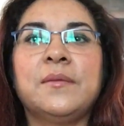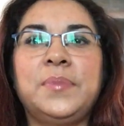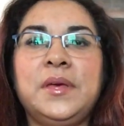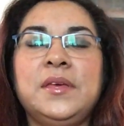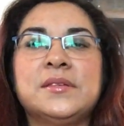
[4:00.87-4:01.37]
a
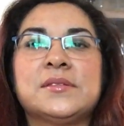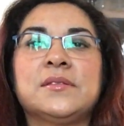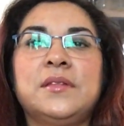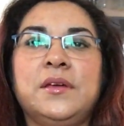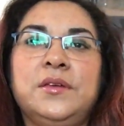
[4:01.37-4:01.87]

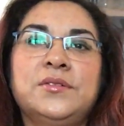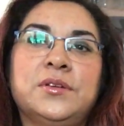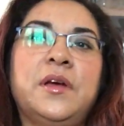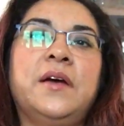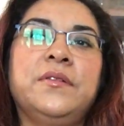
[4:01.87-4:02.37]
piece that you
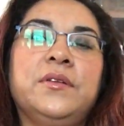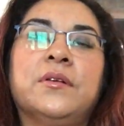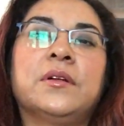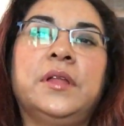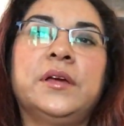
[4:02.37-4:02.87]
should have in
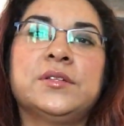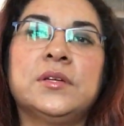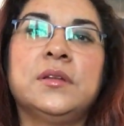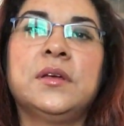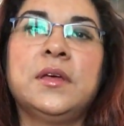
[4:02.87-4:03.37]
your
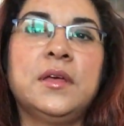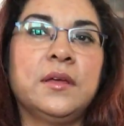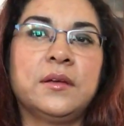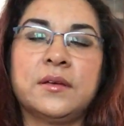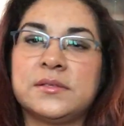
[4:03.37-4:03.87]
collection,
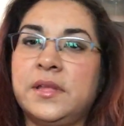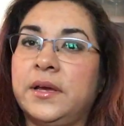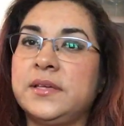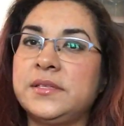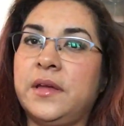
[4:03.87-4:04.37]
because
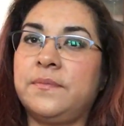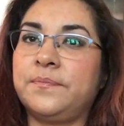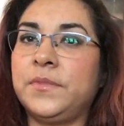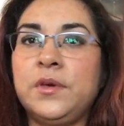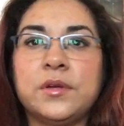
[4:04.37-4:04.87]
like I said,
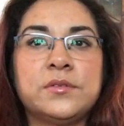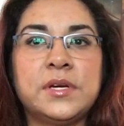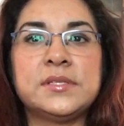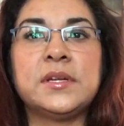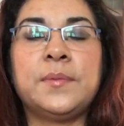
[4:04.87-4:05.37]
you could
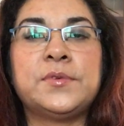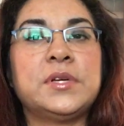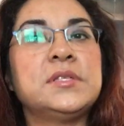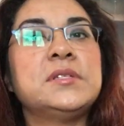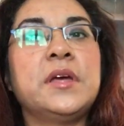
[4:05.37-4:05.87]
dress it up,
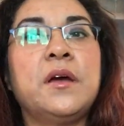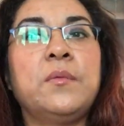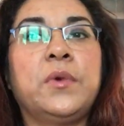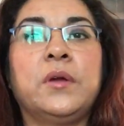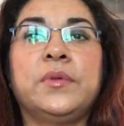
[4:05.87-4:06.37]
dress it
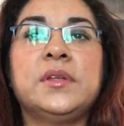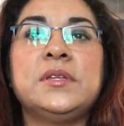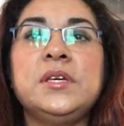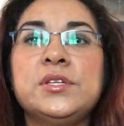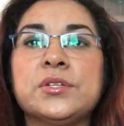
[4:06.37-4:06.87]
down, wear it with a
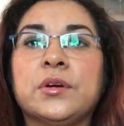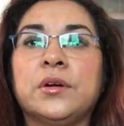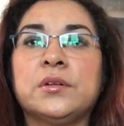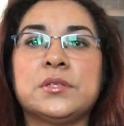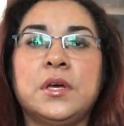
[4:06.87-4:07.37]

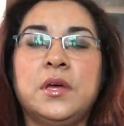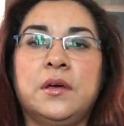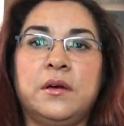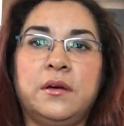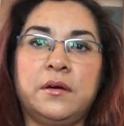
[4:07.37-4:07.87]
t-shirt.
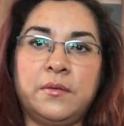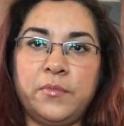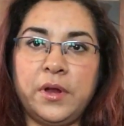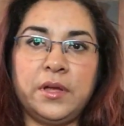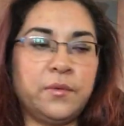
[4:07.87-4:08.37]
uh,
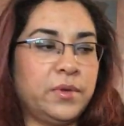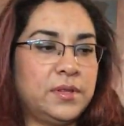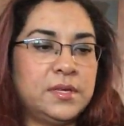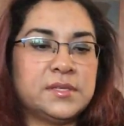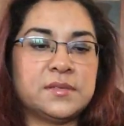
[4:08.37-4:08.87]
I'm wearing it
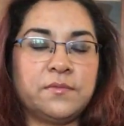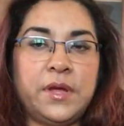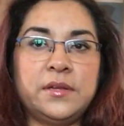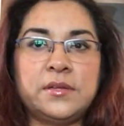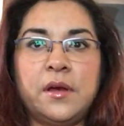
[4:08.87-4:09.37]
with this
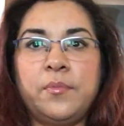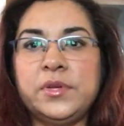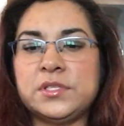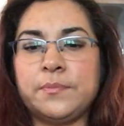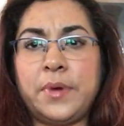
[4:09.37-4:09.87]
REN top,
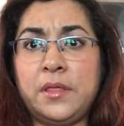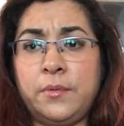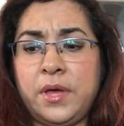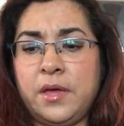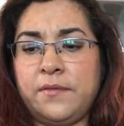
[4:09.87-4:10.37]
which by the
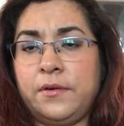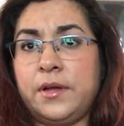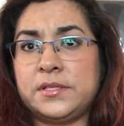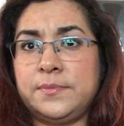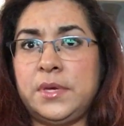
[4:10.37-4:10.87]
way I
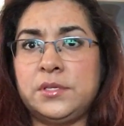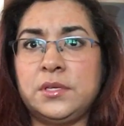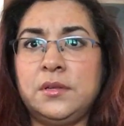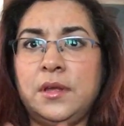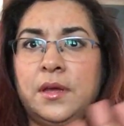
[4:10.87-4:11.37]
forgot to
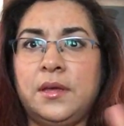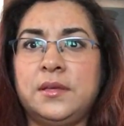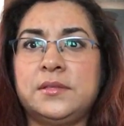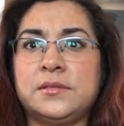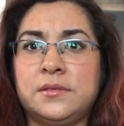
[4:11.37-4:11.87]
mention
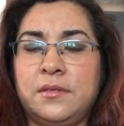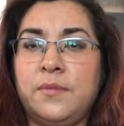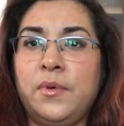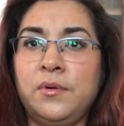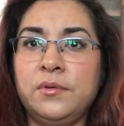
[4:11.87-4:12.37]
has
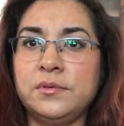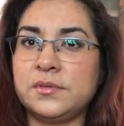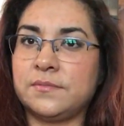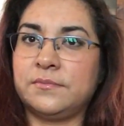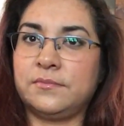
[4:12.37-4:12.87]
thumb
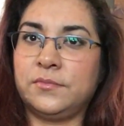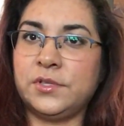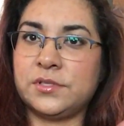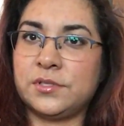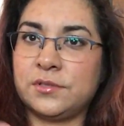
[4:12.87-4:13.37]
holes,
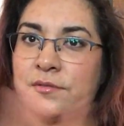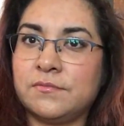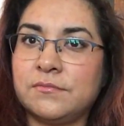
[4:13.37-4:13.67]
which